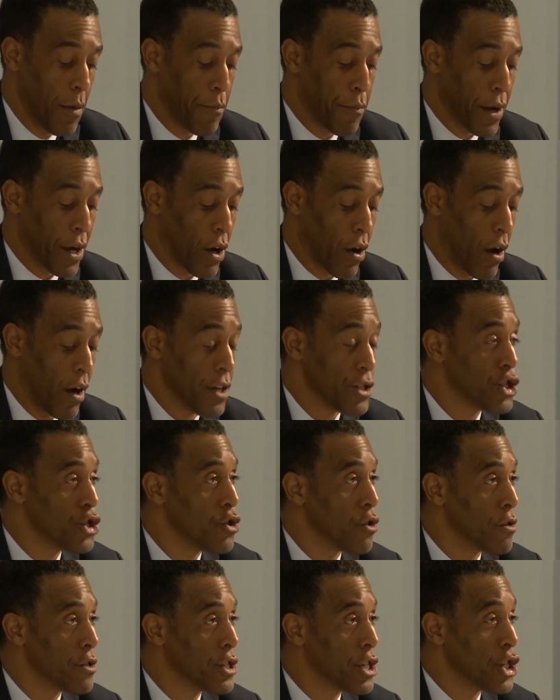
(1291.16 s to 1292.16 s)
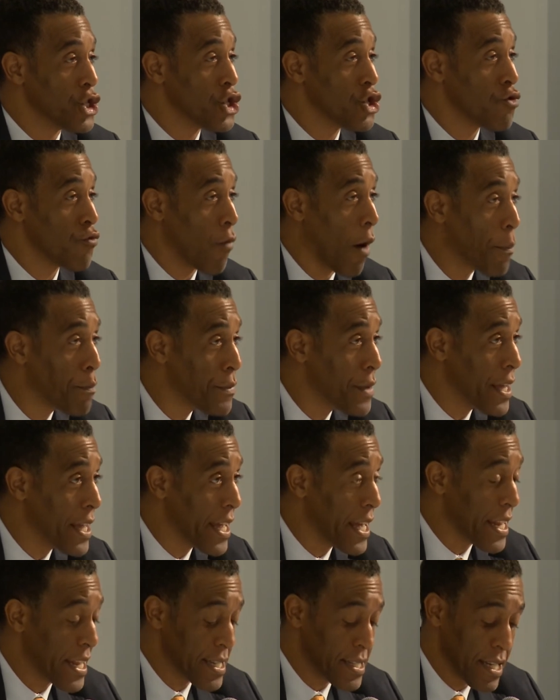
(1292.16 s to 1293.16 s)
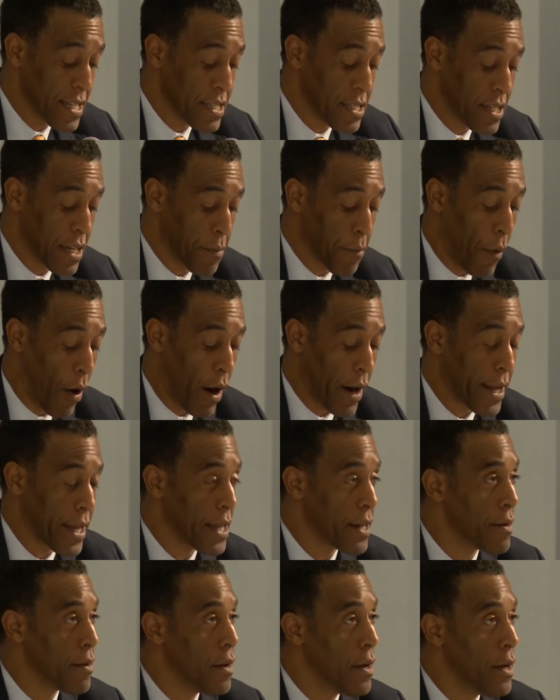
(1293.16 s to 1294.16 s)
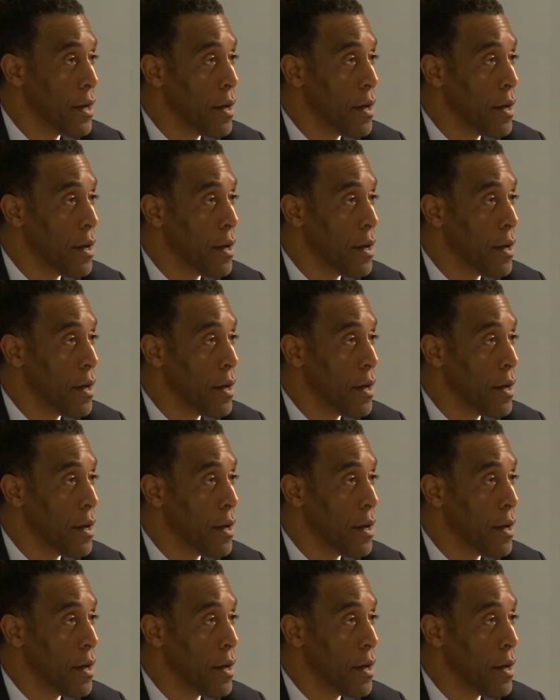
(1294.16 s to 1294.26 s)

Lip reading: because you're disrupting an existing market,